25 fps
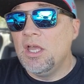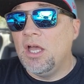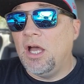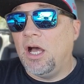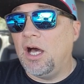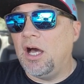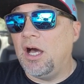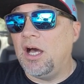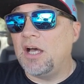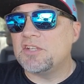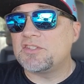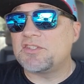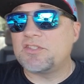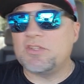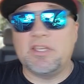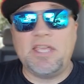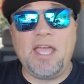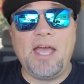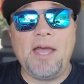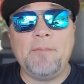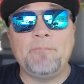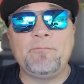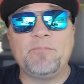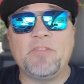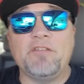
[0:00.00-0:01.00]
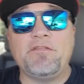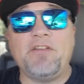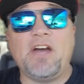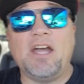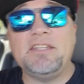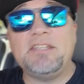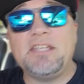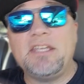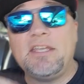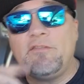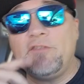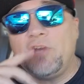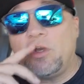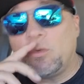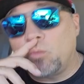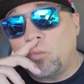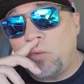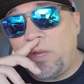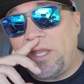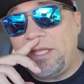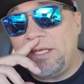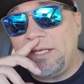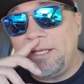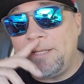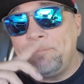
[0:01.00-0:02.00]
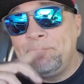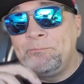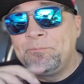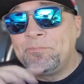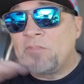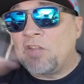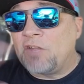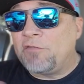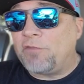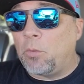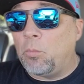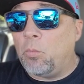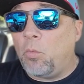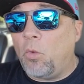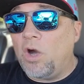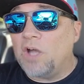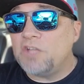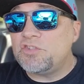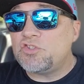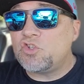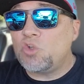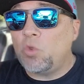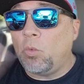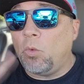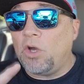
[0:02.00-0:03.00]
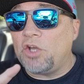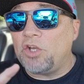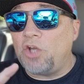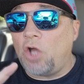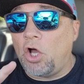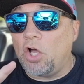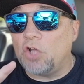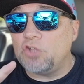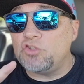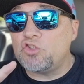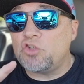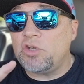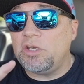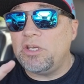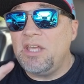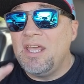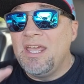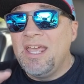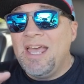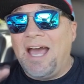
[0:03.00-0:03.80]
So yeah, if I had to give it a rating from 1 to 100,